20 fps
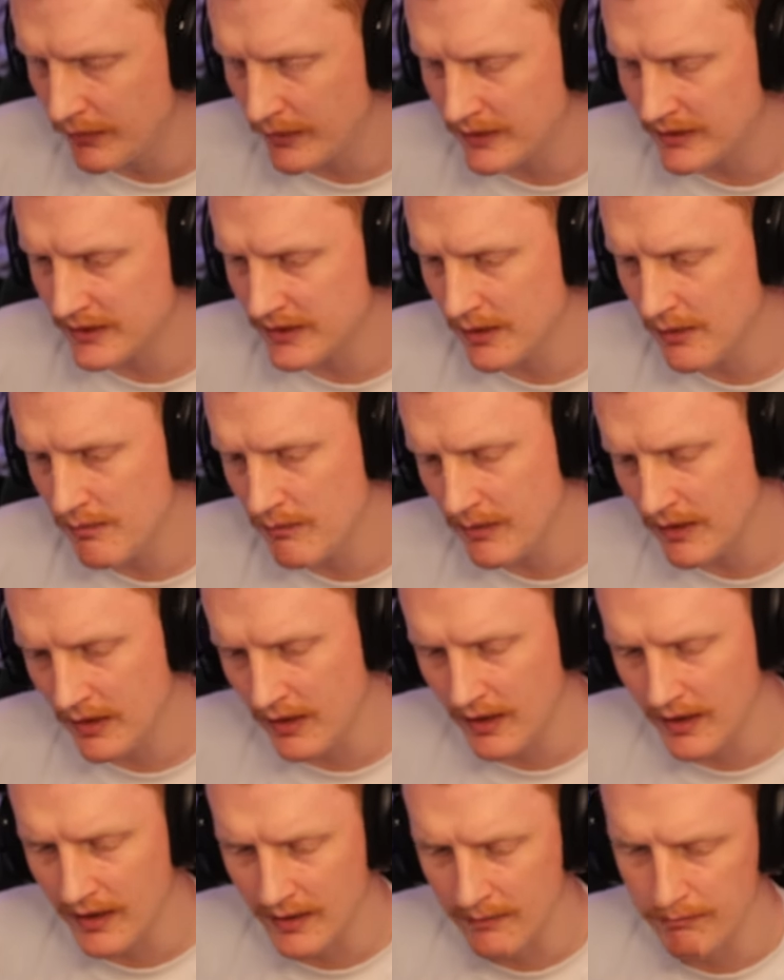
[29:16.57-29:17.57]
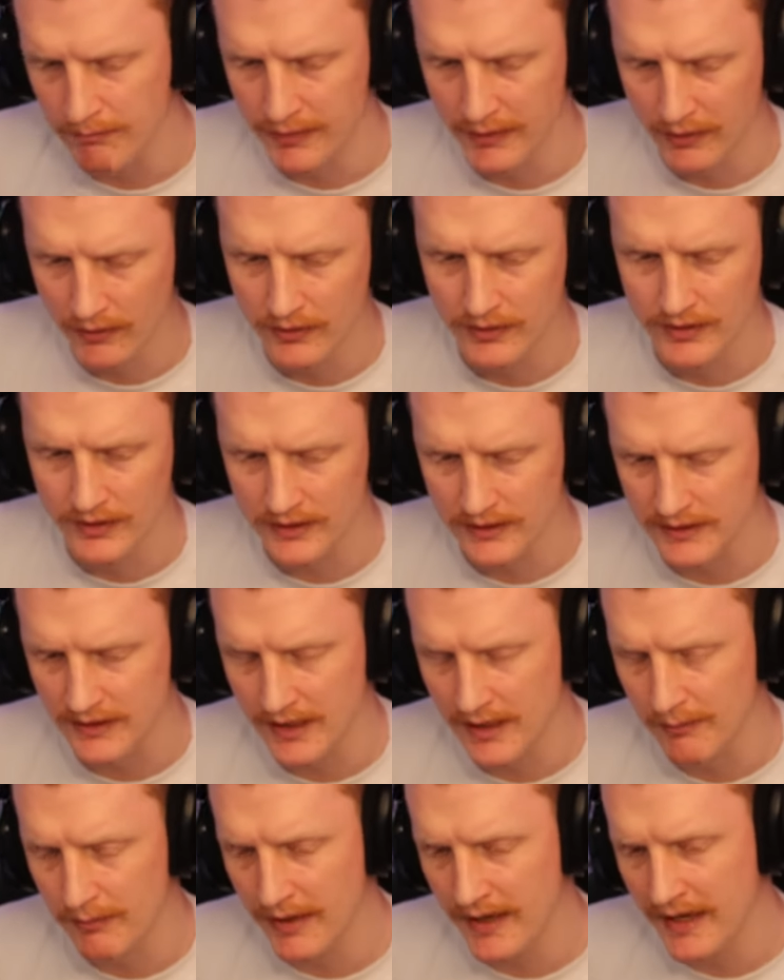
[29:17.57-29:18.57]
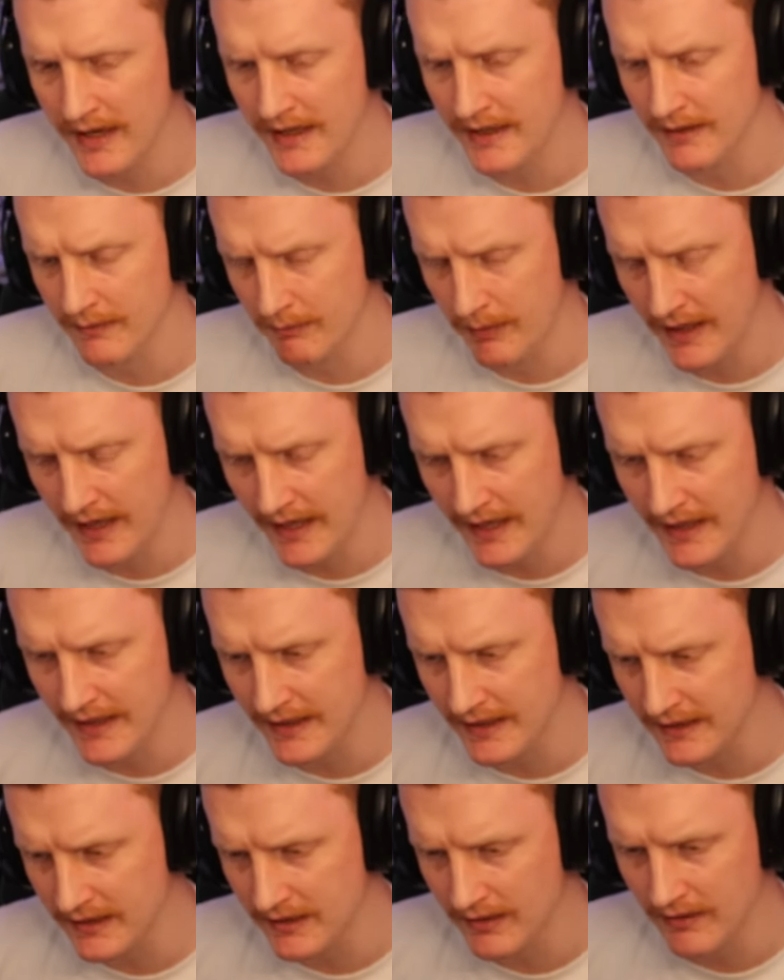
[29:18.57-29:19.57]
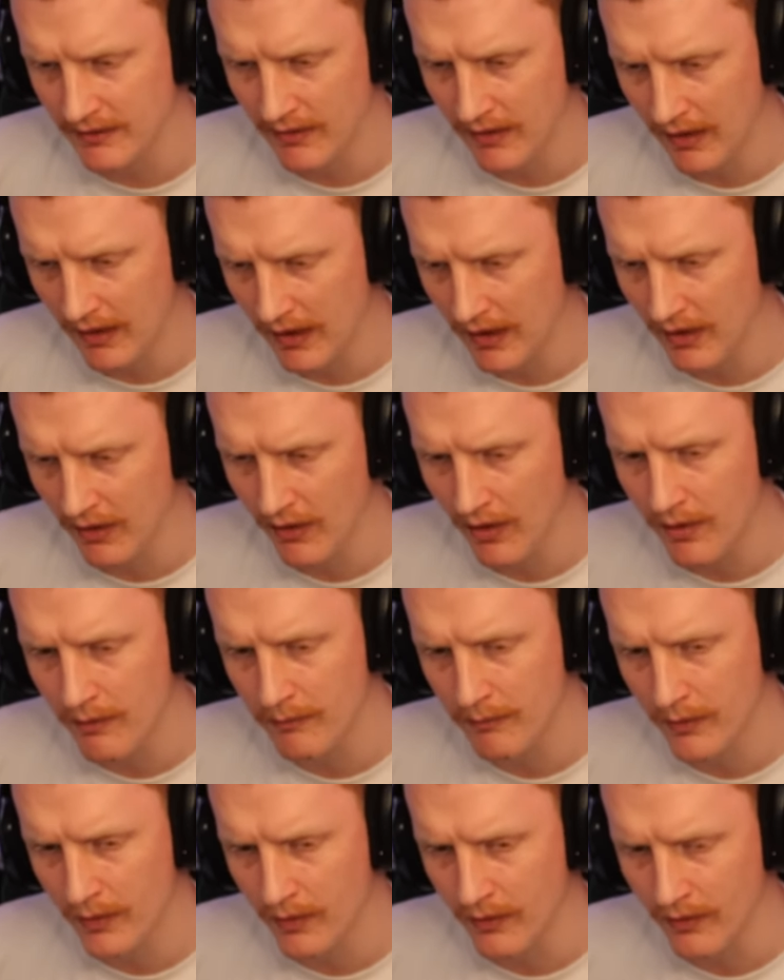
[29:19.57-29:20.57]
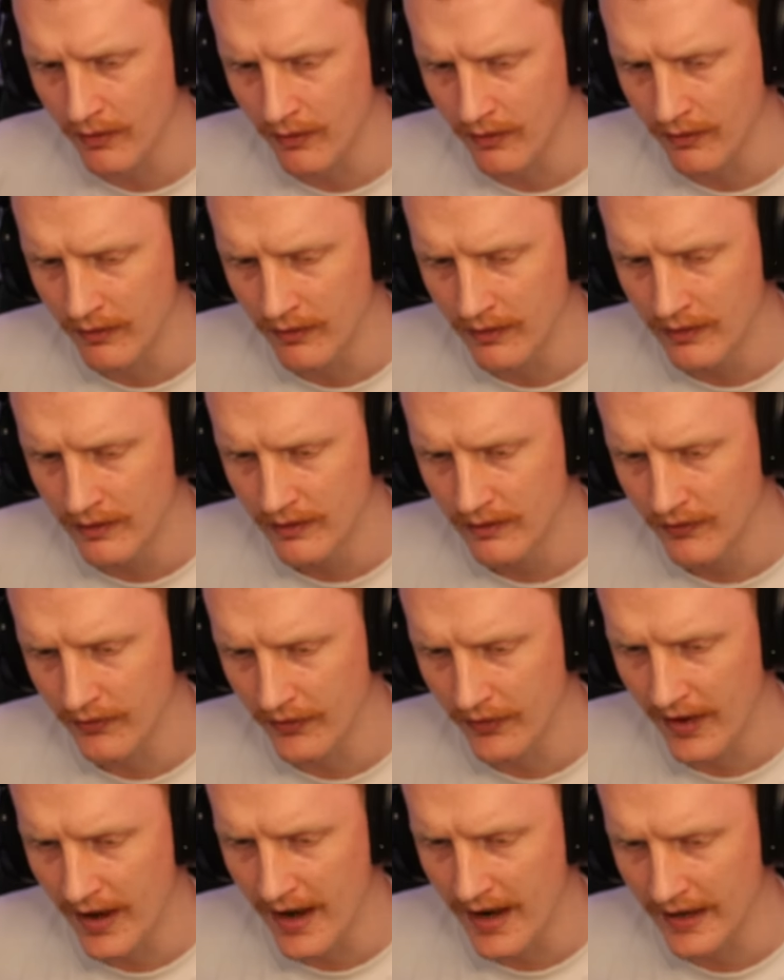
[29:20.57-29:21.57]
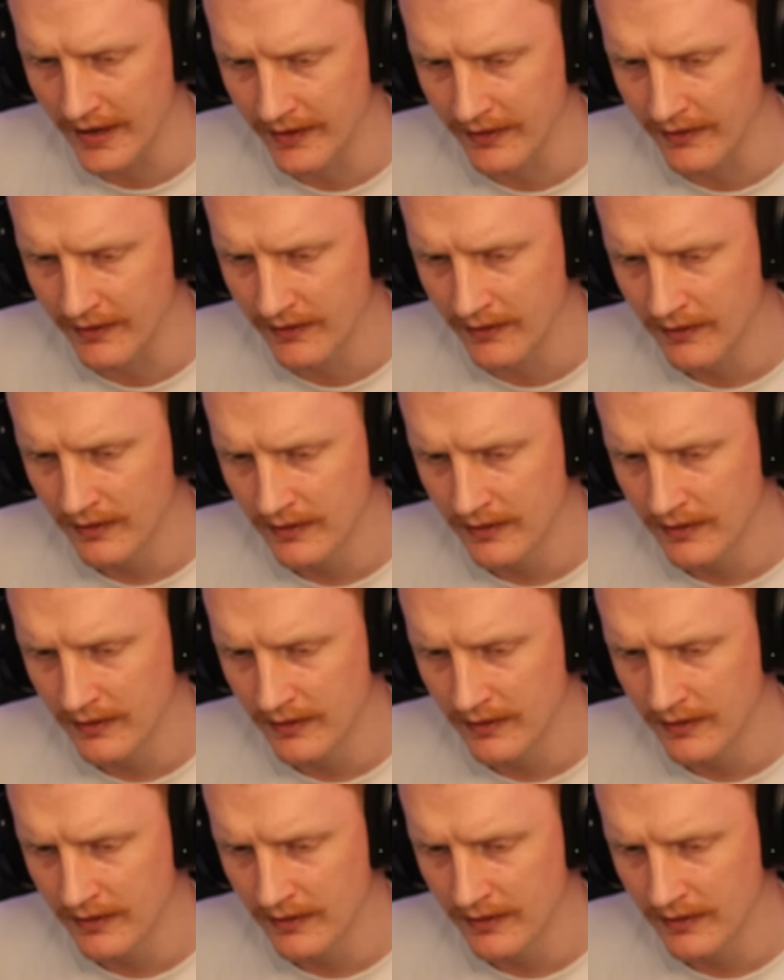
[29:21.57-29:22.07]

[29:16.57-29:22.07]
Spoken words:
some like builders are paid a lot more than